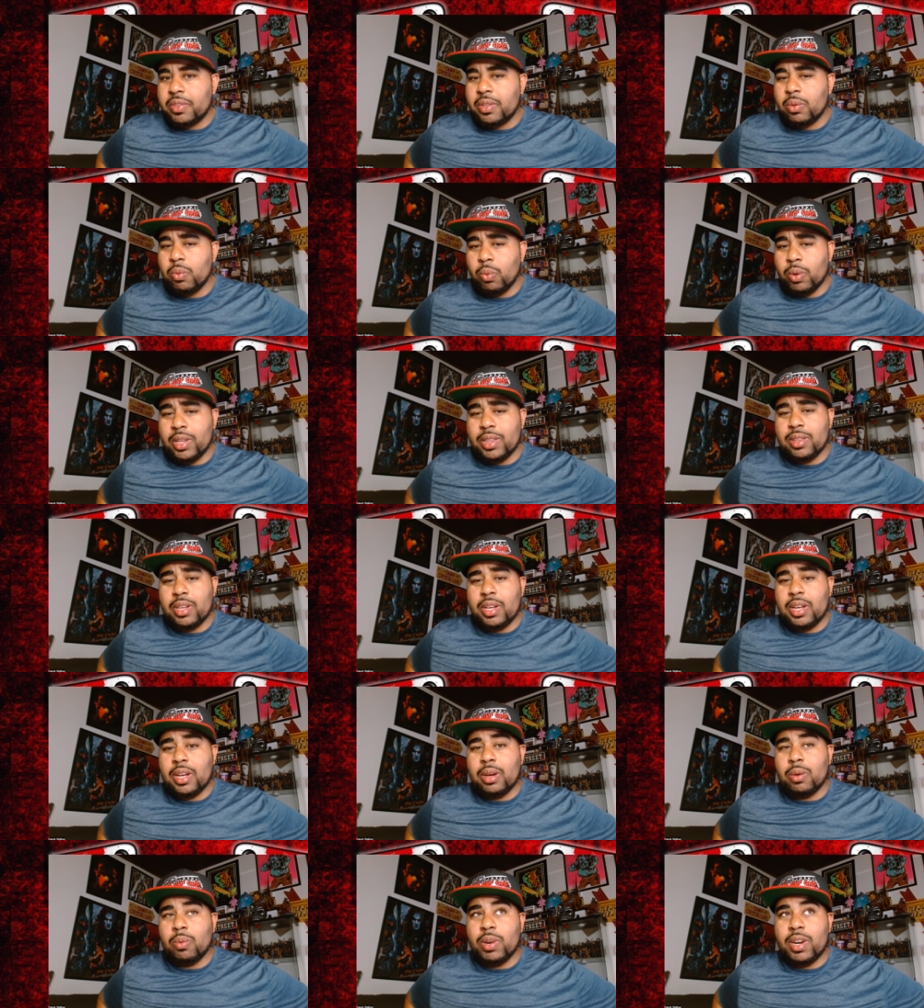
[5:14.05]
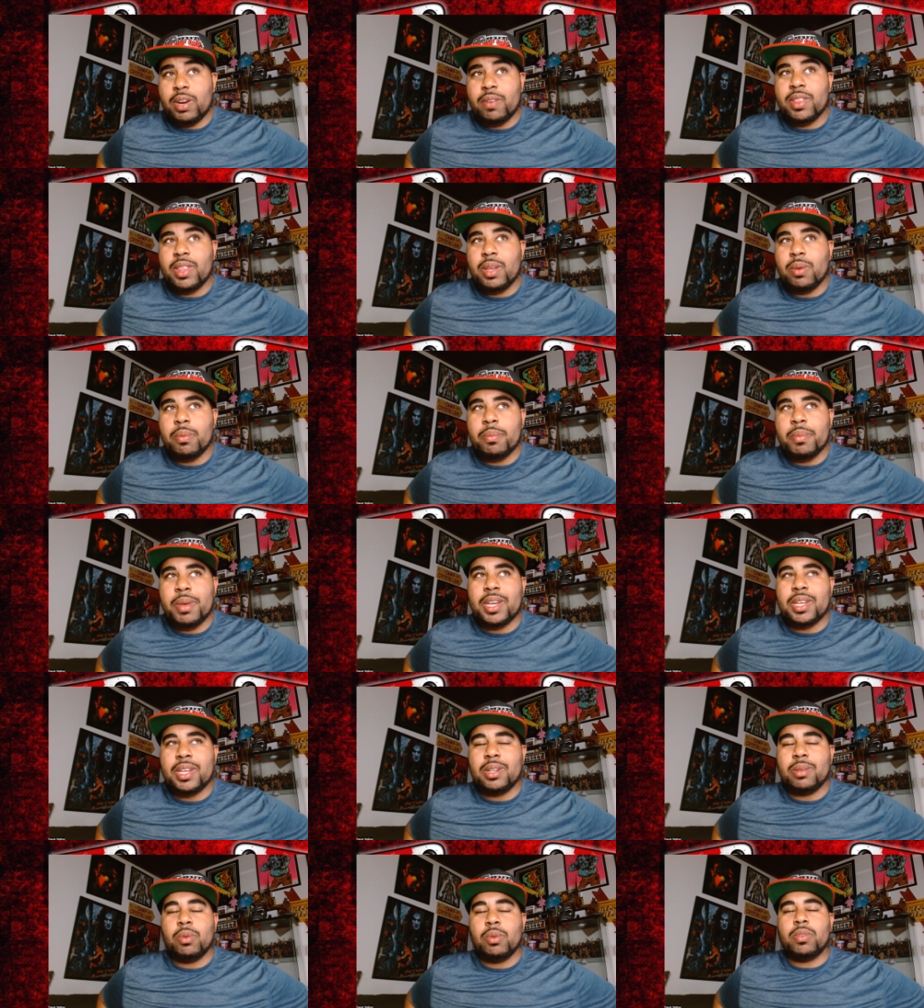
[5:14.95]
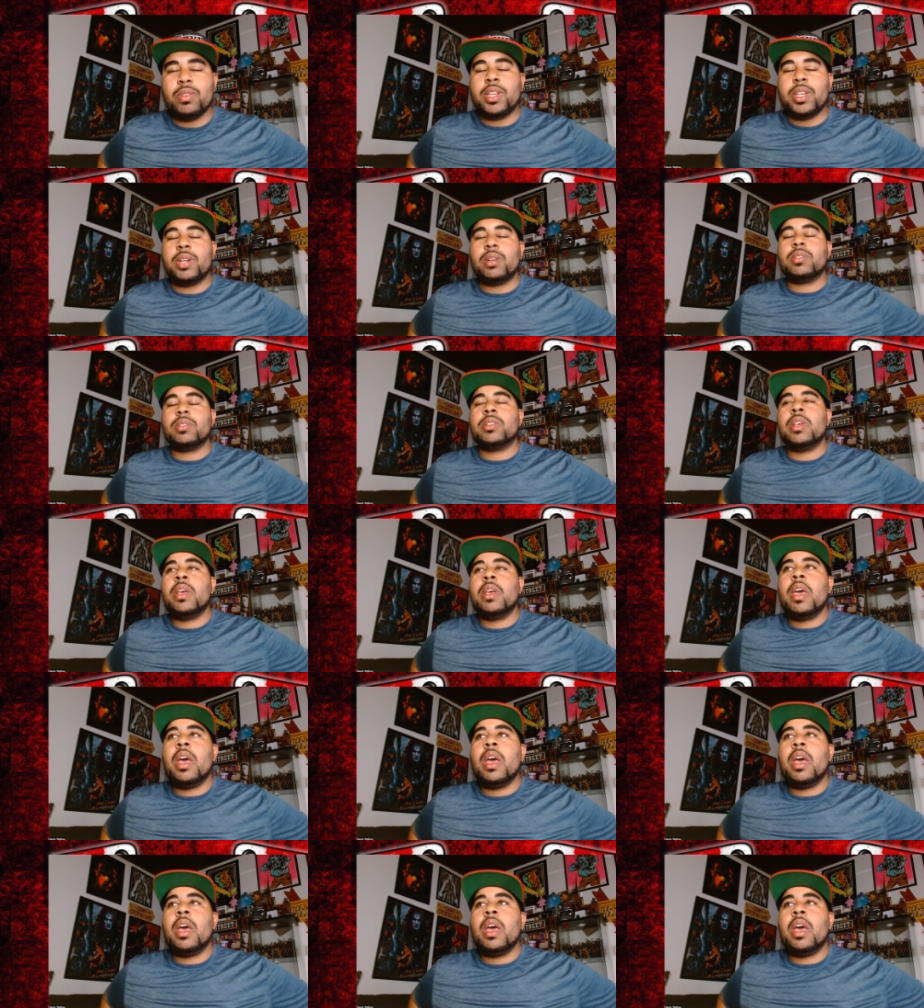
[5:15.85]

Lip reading: with whatever they would make in the movie theaters.